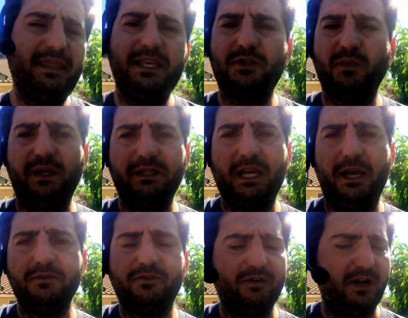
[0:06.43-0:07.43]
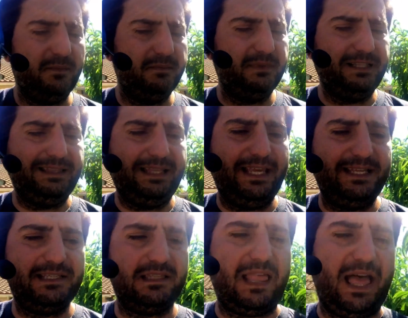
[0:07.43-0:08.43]
And this one comes from
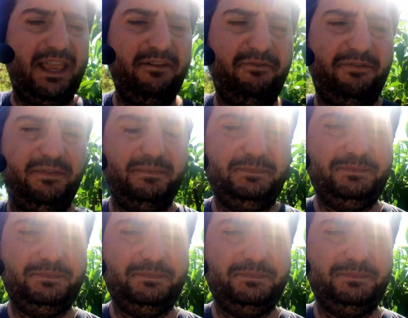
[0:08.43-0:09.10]
Lig's Life